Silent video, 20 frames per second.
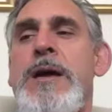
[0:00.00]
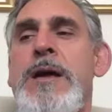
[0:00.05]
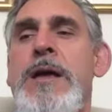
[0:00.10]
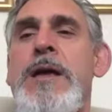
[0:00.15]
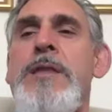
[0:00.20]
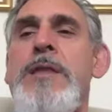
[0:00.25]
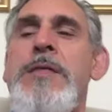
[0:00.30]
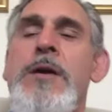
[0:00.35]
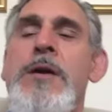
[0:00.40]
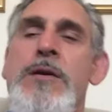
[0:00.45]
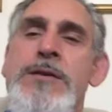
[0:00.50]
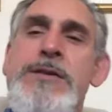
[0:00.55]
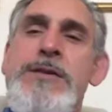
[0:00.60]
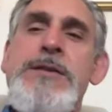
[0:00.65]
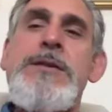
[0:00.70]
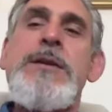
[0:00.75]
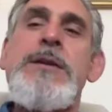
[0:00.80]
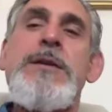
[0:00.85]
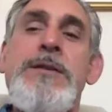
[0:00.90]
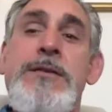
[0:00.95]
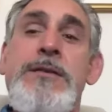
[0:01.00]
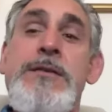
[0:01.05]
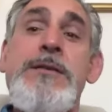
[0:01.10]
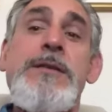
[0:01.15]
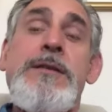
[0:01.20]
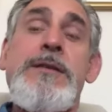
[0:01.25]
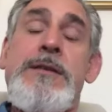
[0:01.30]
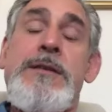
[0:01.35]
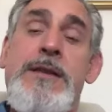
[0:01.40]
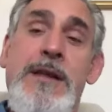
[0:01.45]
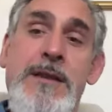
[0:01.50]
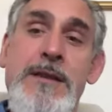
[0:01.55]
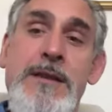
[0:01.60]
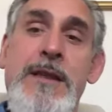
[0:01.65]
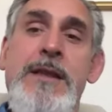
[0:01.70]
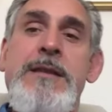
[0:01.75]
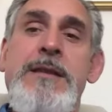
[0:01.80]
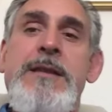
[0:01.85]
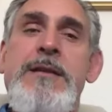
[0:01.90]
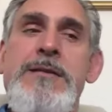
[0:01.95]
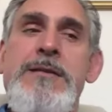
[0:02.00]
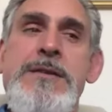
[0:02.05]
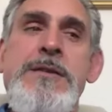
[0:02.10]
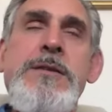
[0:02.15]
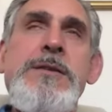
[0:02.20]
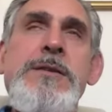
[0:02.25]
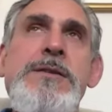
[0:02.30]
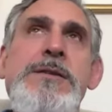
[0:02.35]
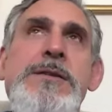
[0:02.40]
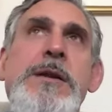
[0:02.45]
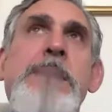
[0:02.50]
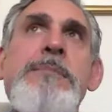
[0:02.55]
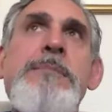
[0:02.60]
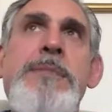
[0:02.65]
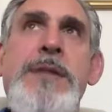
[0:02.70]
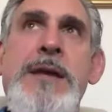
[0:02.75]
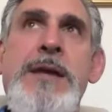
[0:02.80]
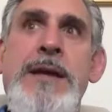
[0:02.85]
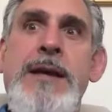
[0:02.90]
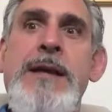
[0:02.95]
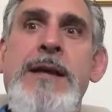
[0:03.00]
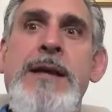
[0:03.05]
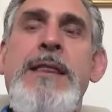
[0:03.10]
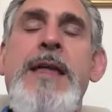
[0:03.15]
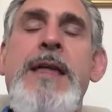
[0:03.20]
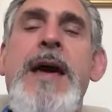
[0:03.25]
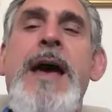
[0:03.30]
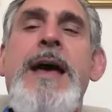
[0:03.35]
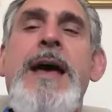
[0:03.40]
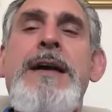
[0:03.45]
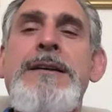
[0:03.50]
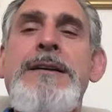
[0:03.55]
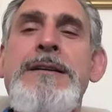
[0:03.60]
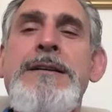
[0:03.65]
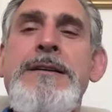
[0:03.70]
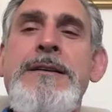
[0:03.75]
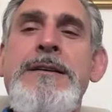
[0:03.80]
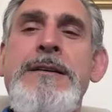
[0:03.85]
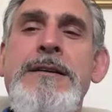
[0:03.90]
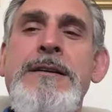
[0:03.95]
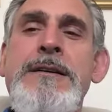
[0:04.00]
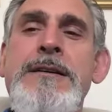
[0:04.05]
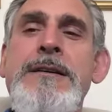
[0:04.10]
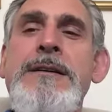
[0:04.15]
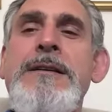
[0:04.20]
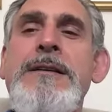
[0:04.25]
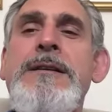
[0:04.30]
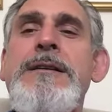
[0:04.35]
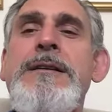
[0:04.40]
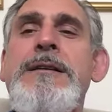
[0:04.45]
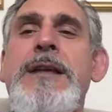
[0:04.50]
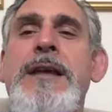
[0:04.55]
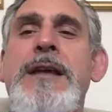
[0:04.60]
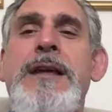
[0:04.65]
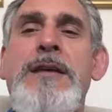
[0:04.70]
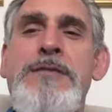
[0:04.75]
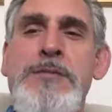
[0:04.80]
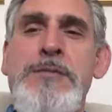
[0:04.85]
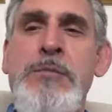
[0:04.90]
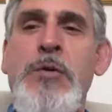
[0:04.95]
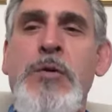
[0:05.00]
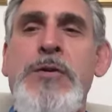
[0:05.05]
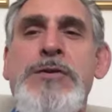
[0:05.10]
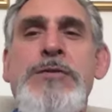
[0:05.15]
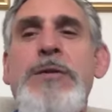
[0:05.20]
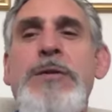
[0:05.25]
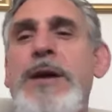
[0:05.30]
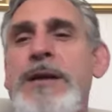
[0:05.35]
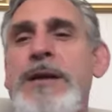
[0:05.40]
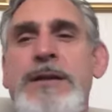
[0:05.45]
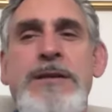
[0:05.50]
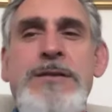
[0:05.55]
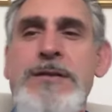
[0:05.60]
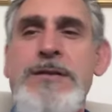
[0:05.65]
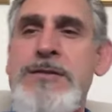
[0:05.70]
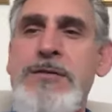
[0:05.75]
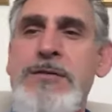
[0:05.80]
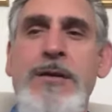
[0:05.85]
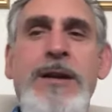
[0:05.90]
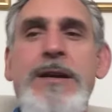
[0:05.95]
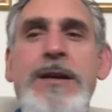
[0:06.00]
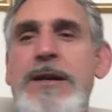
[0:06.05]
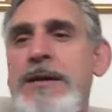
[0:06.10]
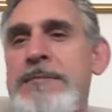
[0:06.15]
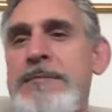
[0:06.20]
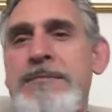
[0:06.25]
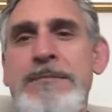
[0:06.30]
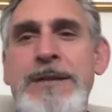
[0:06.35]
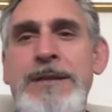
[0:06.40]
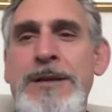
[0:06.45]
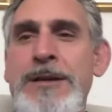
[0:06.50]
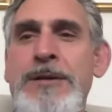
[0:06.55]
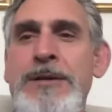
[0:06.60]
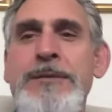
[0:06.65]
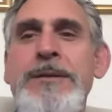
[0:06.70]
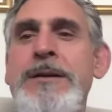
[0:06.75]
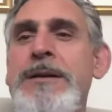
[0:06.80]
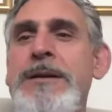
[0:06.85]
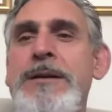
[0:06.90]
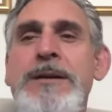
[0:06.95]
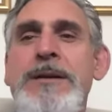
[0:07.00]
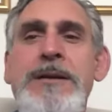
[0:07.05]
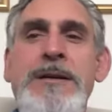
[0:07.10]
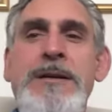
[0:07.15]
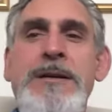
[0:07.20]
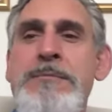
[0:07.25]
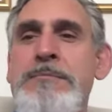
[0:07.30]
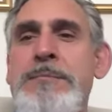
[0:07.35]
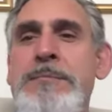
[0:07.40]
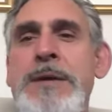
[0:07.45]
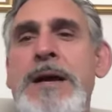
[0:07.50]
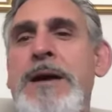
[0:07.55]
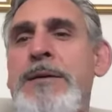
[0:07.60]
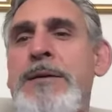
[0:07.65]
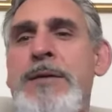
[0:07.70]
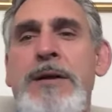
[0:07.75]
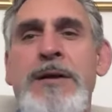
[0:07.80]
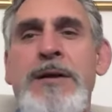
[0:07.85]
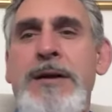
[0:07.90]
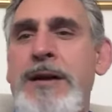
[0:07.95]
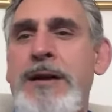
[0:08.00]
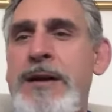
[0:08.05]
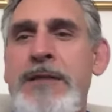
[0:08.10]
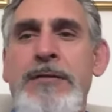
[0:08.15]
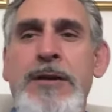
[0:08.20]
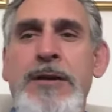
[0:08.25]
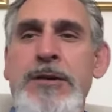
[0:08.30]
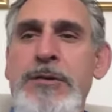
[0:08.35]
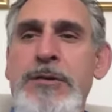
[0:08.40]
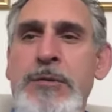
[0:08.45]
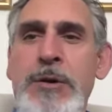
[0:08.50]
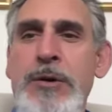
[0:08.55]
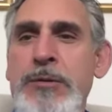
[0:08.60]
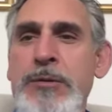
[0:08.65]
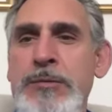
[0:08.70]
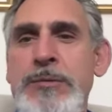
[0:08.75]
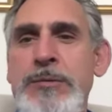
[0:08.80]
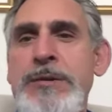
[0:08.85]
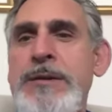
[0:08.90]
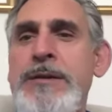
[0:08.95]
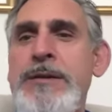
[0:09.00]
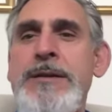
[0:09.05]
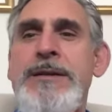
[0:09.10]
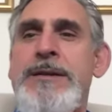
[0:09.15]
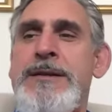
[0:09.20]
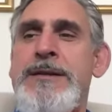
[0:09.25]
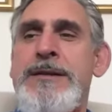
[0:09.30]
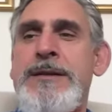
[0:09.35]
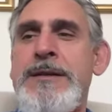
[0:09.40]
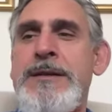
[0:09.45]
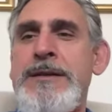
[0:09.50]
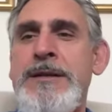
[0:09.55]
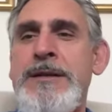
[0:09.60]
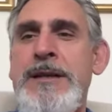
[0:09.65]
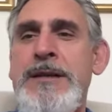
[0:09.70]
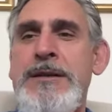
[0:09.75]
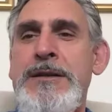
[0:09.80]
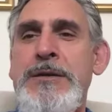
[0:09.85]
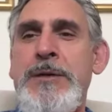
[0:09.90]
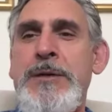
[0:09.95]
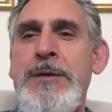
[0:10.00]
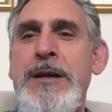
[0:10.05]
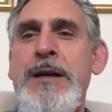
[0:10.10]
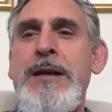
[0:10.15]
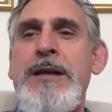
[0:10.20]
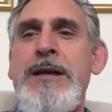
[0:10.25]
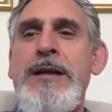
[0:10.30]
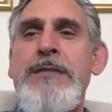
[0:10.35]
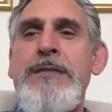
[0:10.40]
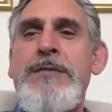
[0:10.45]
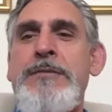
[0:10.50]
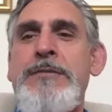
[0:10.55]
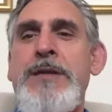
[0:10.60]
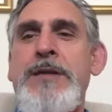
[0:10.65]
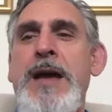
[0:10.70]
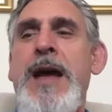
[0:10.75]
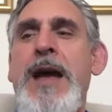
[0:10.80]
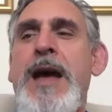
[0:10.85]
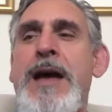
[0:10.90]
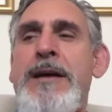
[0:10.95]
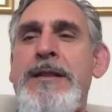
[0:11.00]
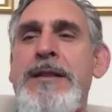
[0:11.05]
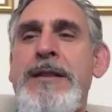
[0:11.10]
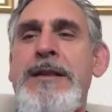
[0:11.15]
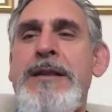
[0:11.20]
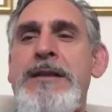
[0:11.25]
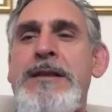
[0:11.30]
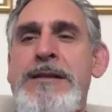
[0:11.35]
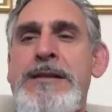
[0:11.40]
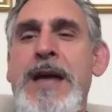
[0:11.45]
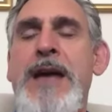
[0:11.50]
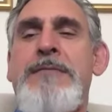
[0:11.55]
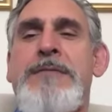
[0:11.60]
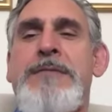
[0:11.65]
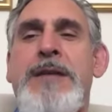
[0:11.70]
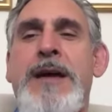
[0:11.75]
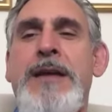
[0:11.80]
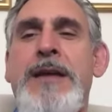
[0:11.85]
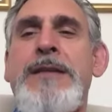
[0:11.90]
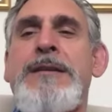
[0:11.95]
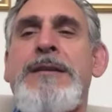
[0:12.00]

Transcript: there's still there's still something in that gives more strength than just trying to, be out there kind of on your own and doing it. Even if at least have that,